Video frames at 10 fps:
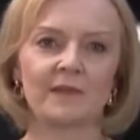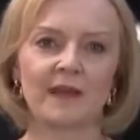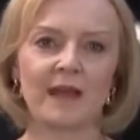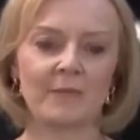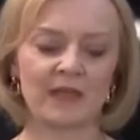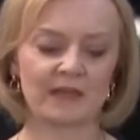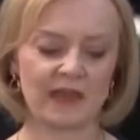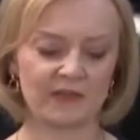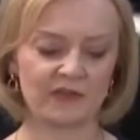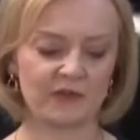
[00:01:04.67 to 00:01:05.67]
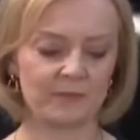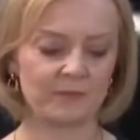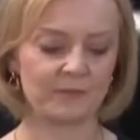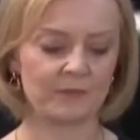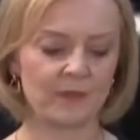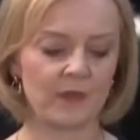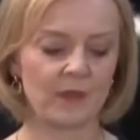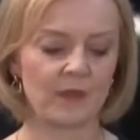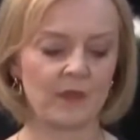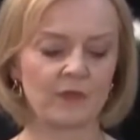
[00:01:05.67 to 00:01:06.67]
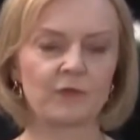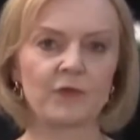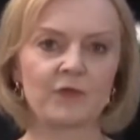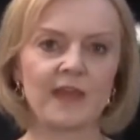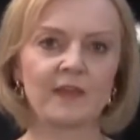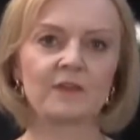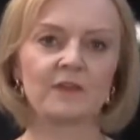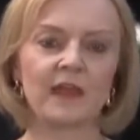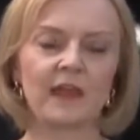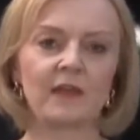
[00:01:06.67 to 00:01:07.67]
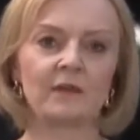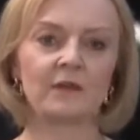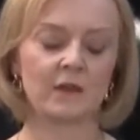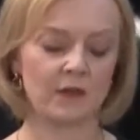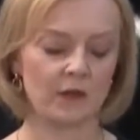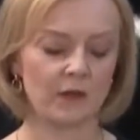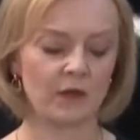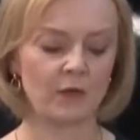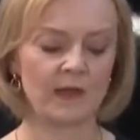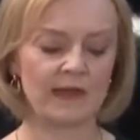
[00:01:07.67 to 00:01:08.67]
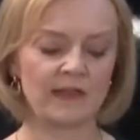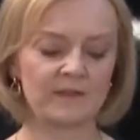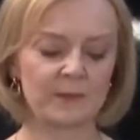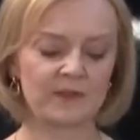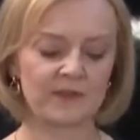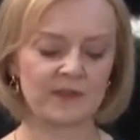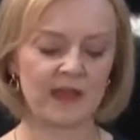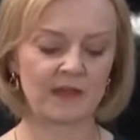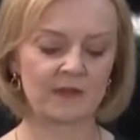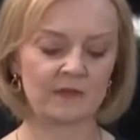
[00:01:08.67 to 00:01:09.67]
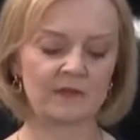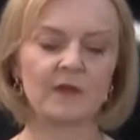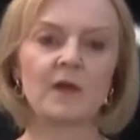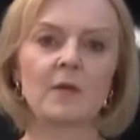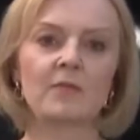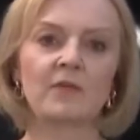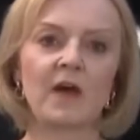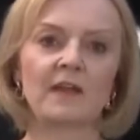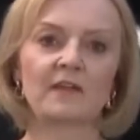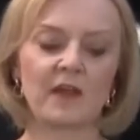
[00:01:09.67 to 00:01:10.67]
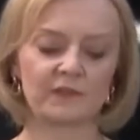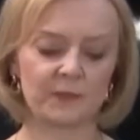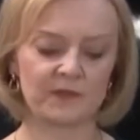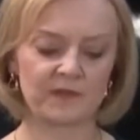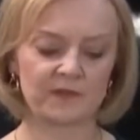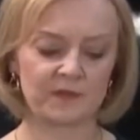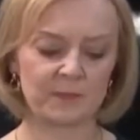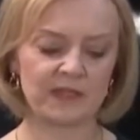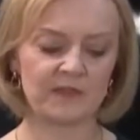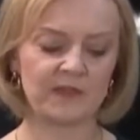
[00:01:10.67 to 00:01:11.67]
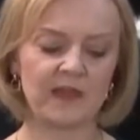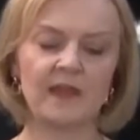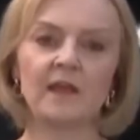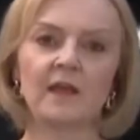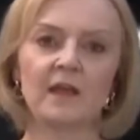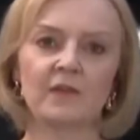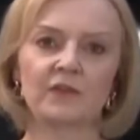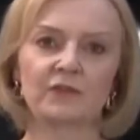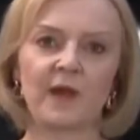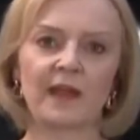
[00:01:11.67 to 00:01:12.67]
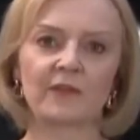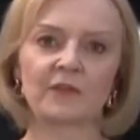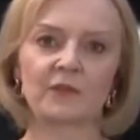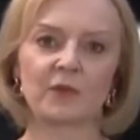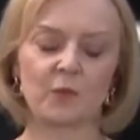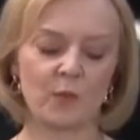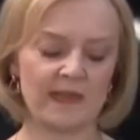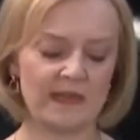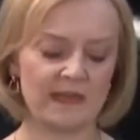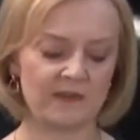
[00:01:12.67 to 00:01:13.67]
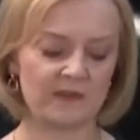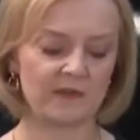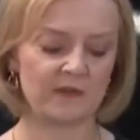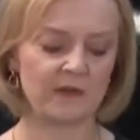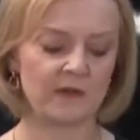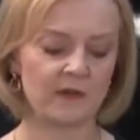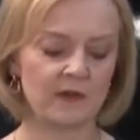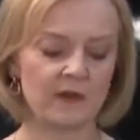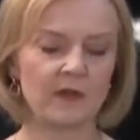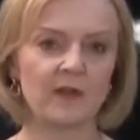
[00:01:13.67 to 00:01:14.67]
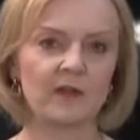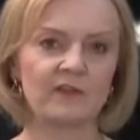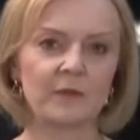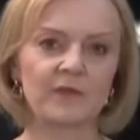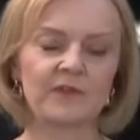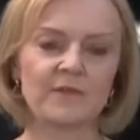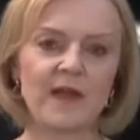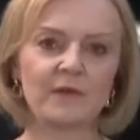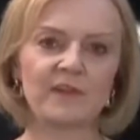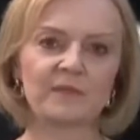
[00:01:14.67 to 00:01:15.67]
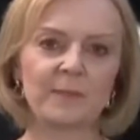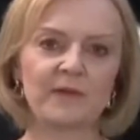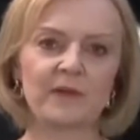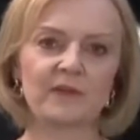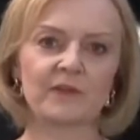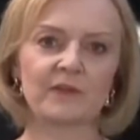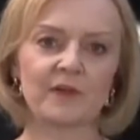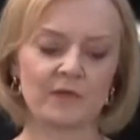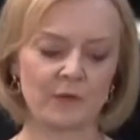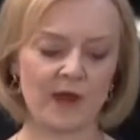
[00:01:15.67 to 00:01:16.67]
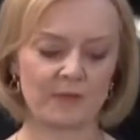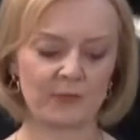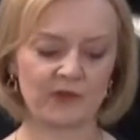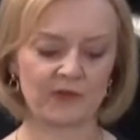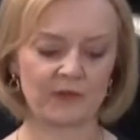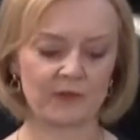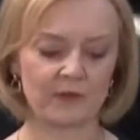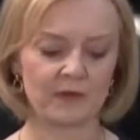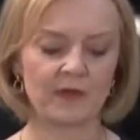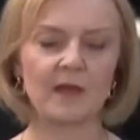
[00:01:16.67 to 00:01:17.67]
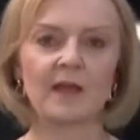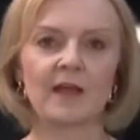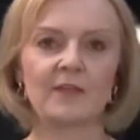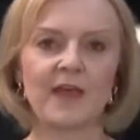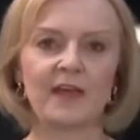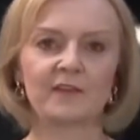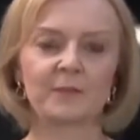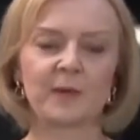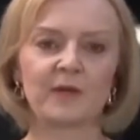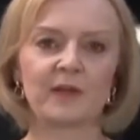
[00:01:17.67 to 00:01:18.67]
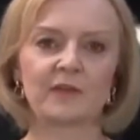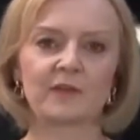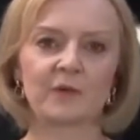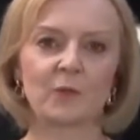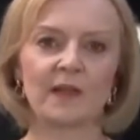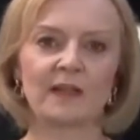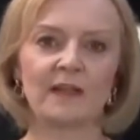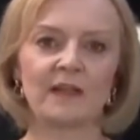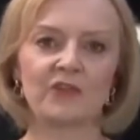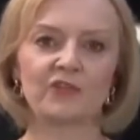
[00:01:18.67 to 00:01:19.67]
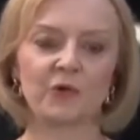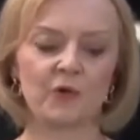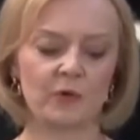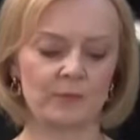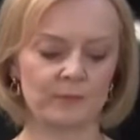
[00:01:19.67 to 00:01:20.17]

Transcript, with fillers: dynamic nation. Through thick and thin, Queen Elizabeth II provided us with the stability and the strength that we needed. She was the very spirit of Great Britain and that spirit will endure.